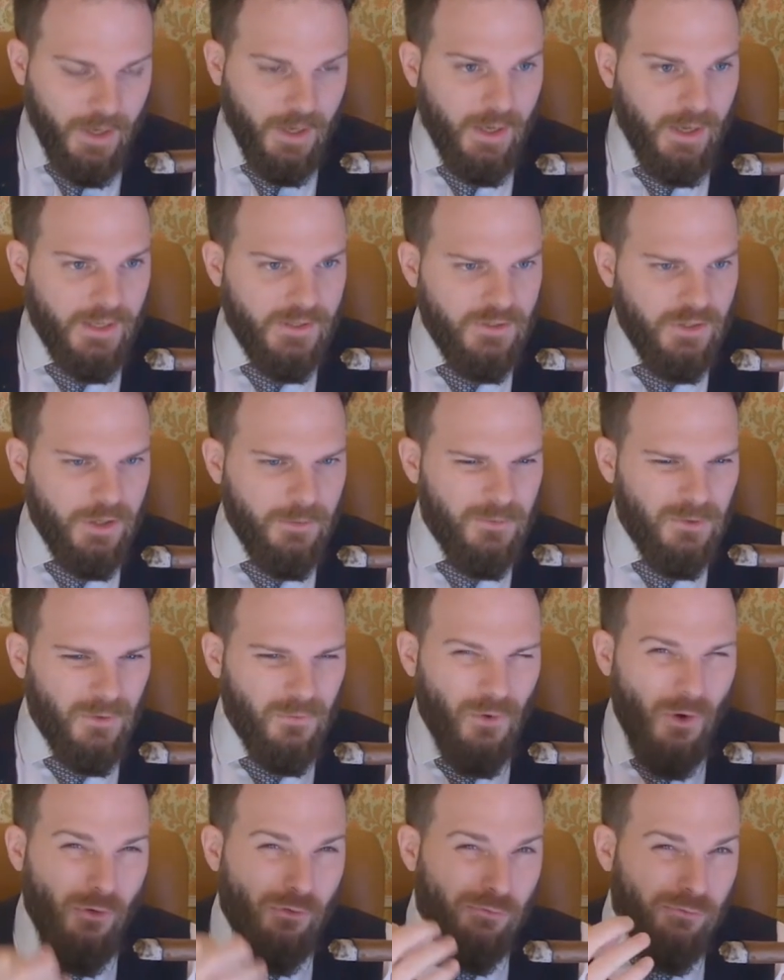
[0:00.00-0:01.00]
In terms
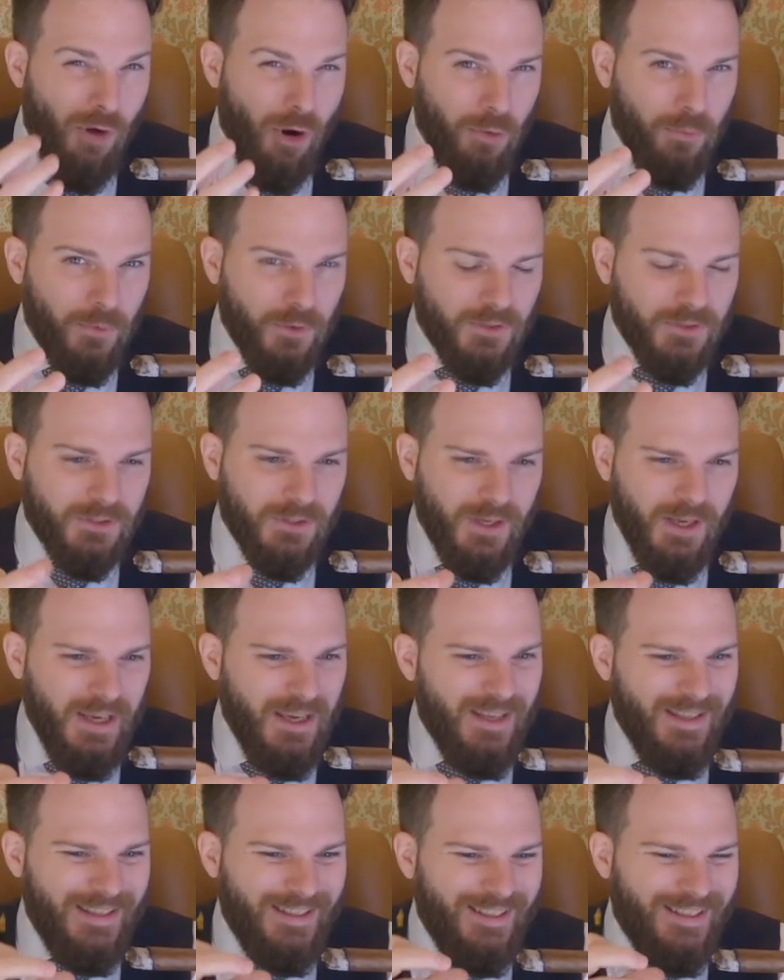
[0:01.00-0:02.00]
of aromas,
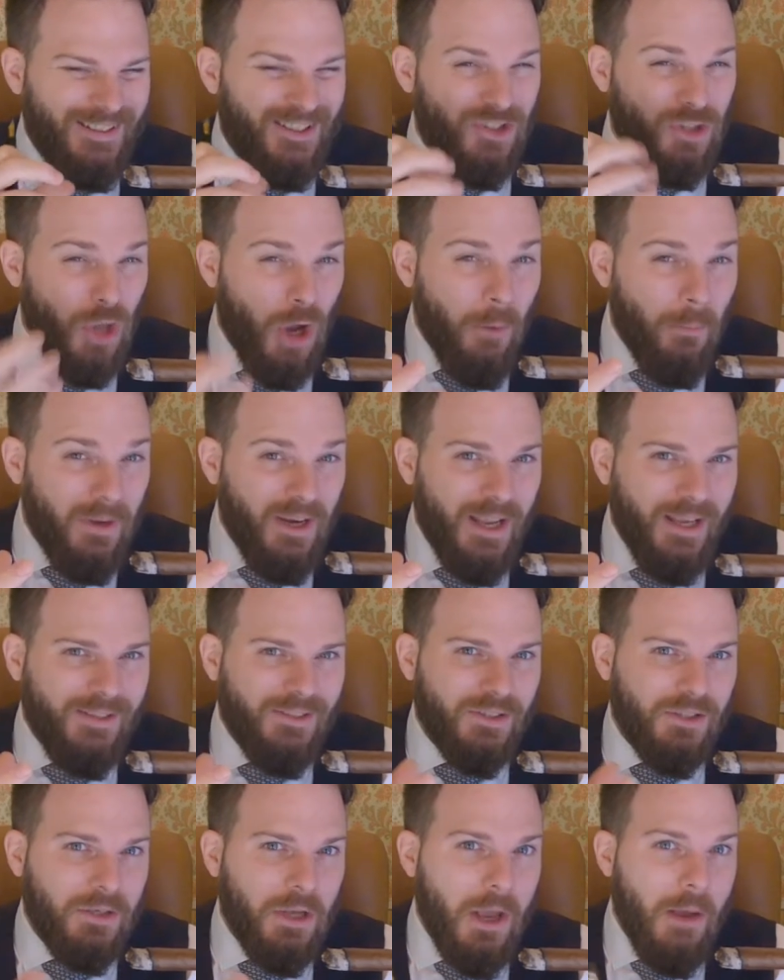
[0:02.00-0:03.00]
this is
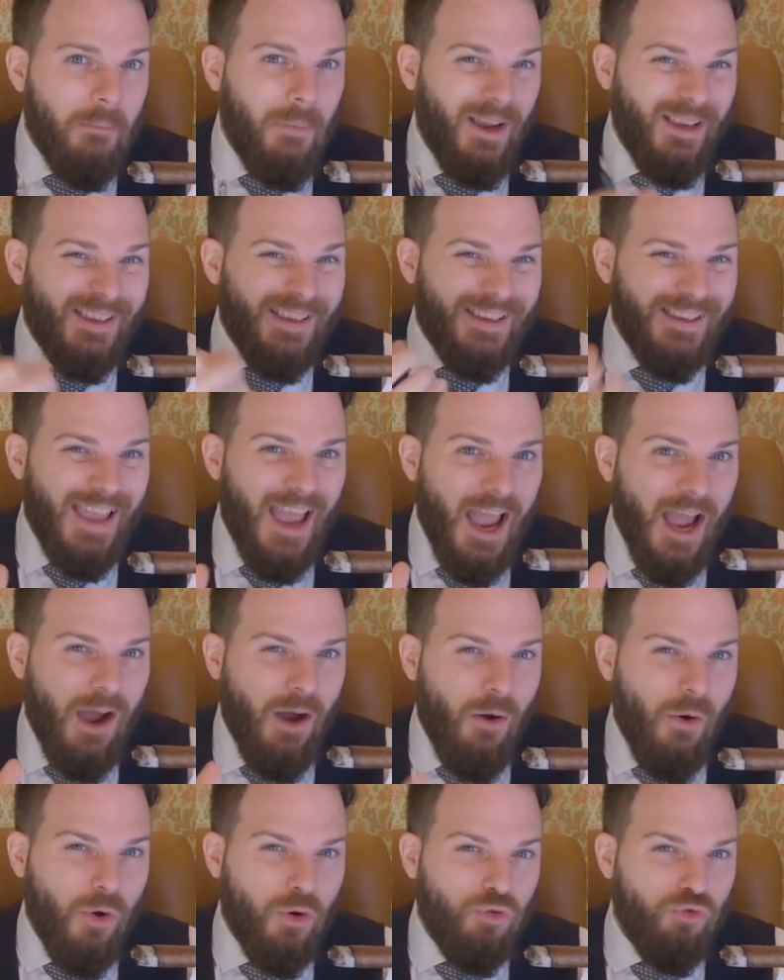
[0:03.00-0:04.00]
dominated by
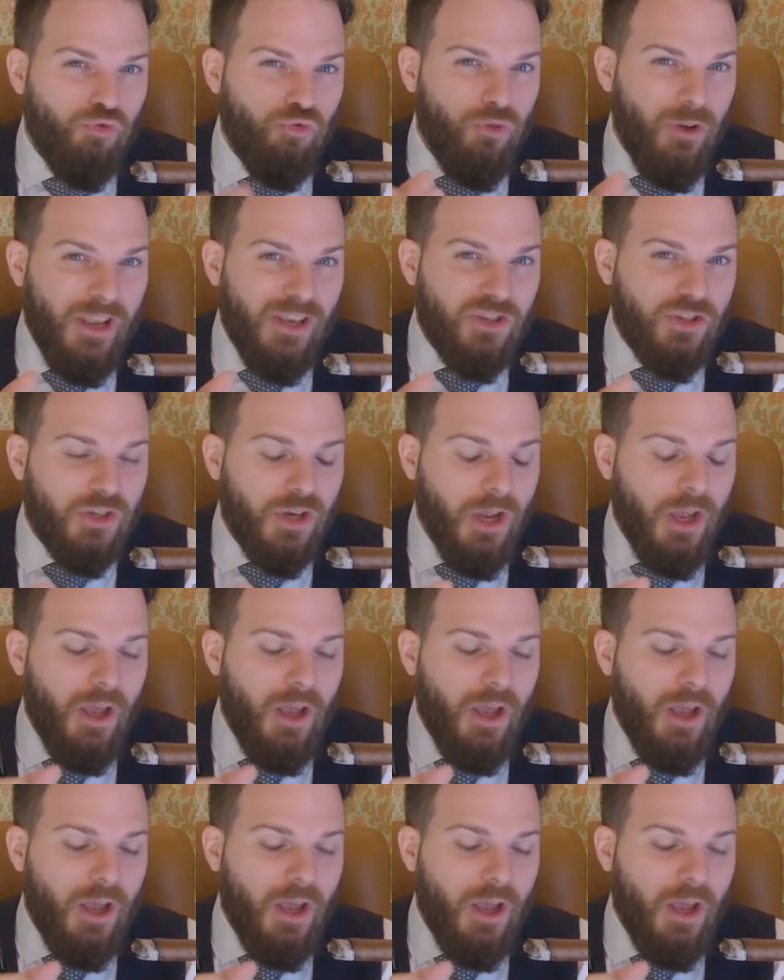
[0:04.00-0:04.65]
cacao and rich,